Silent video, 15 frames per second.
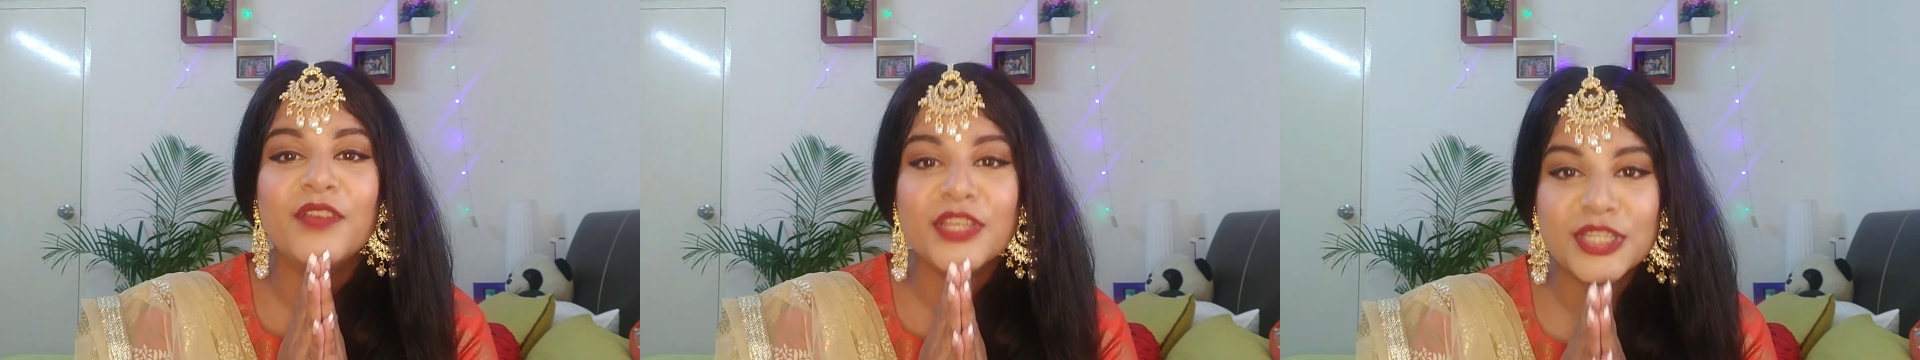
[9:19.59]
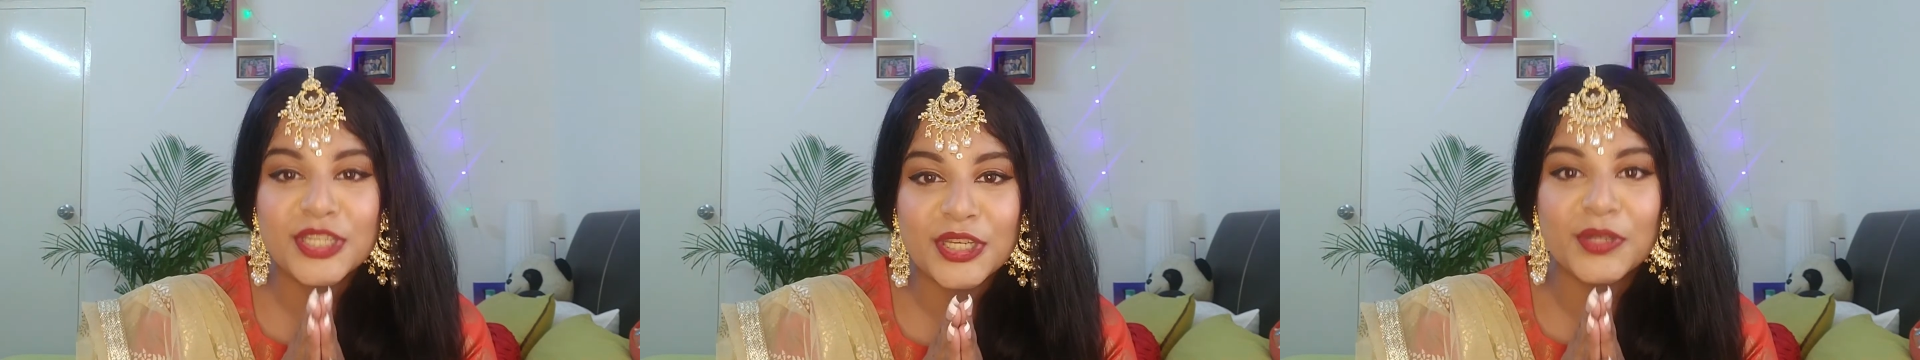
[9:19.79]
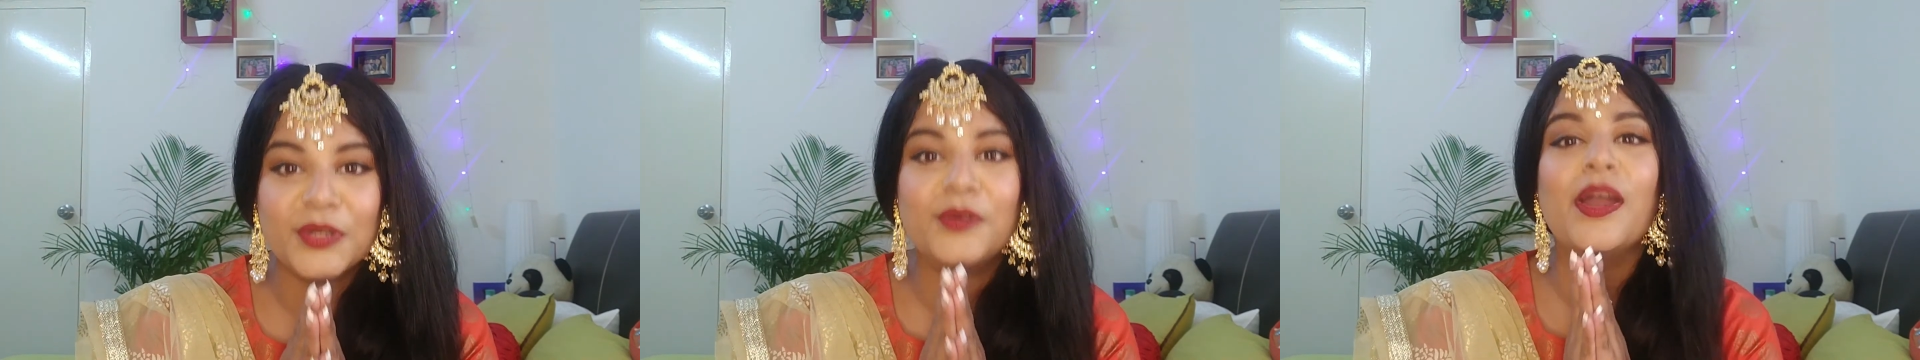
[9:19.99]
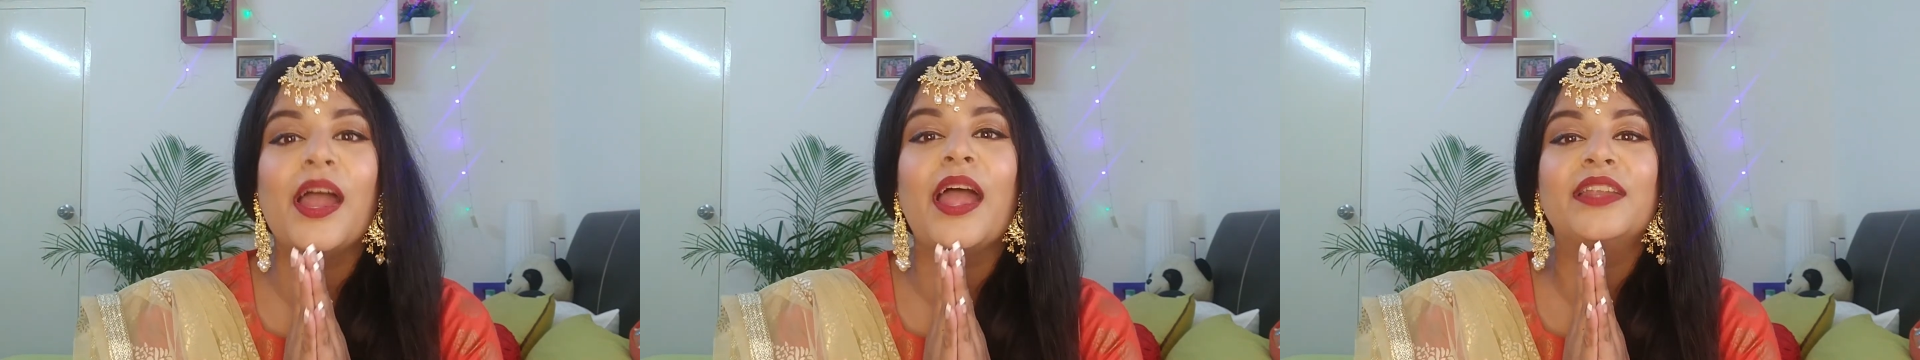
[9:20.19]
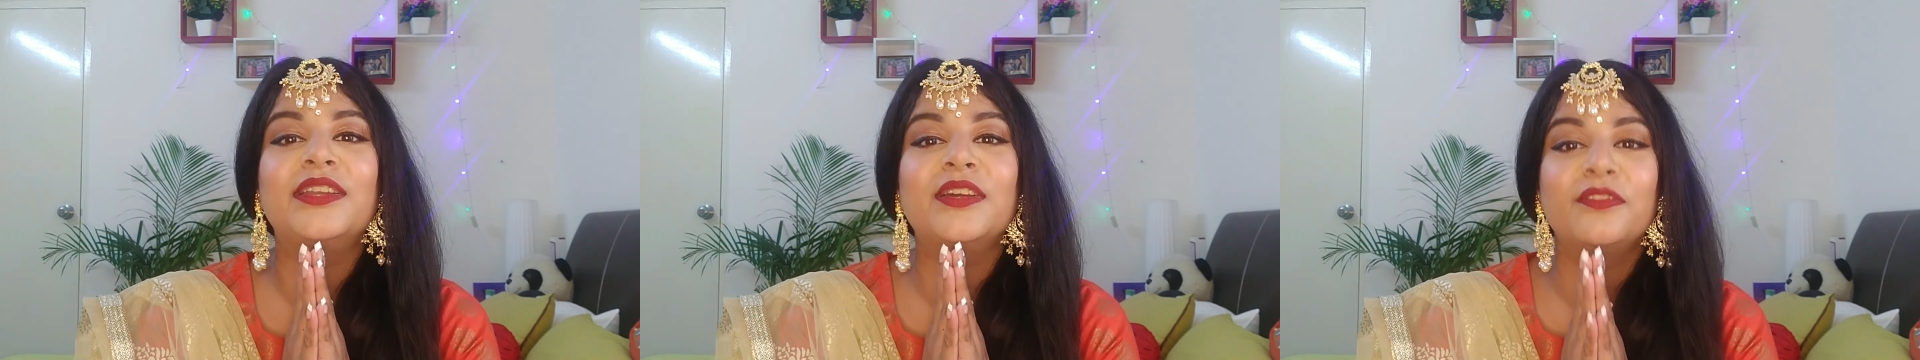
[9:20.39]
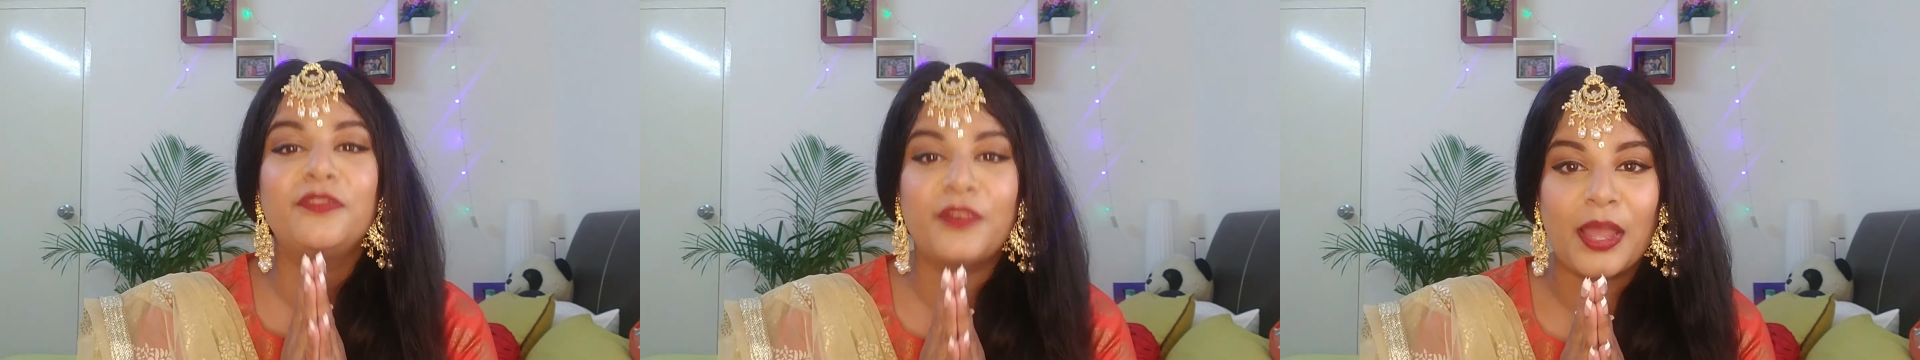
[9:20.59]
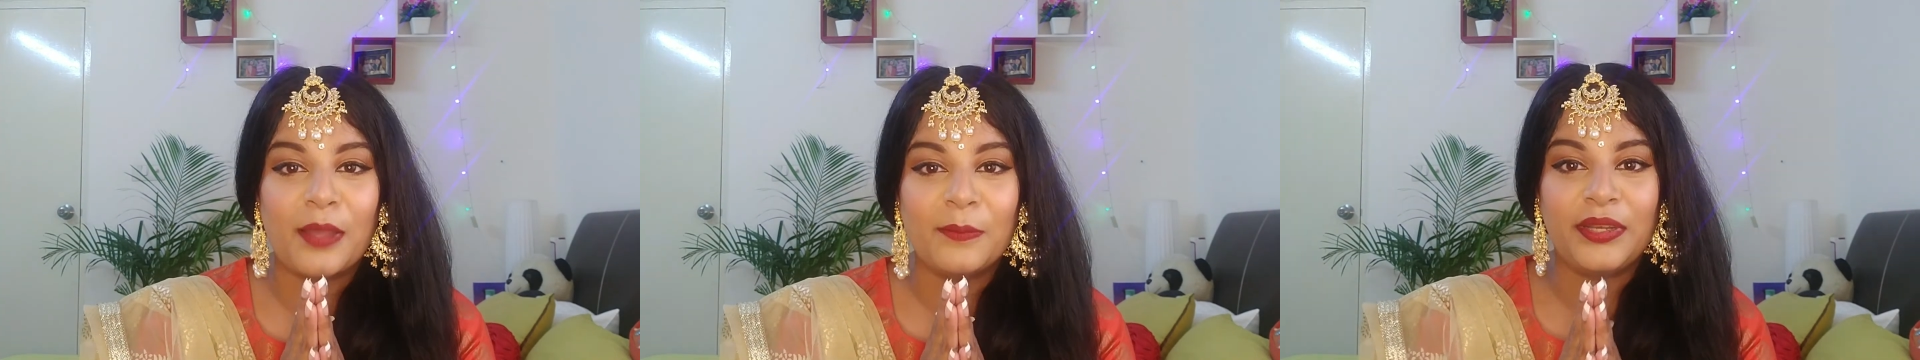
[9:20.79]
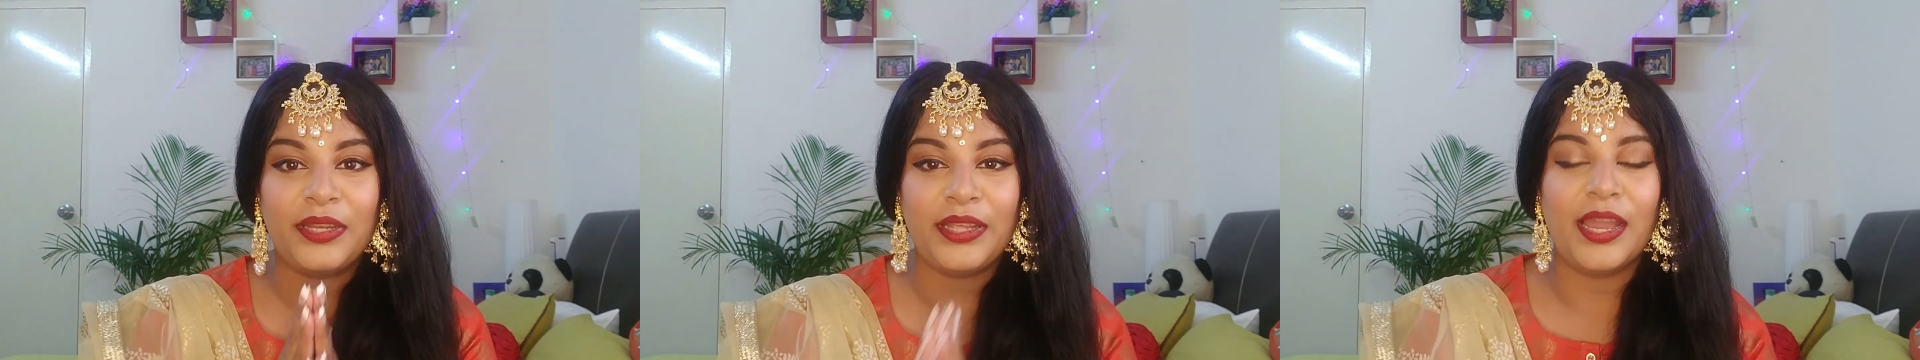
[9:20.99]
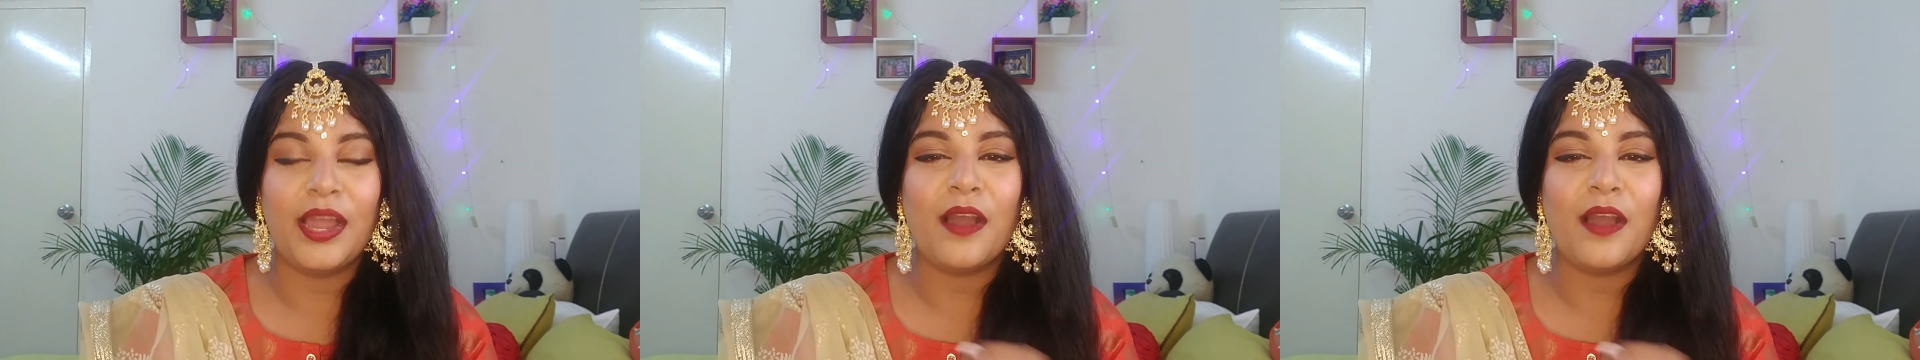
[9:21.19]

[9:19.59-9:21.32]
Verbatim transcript: wish you and your family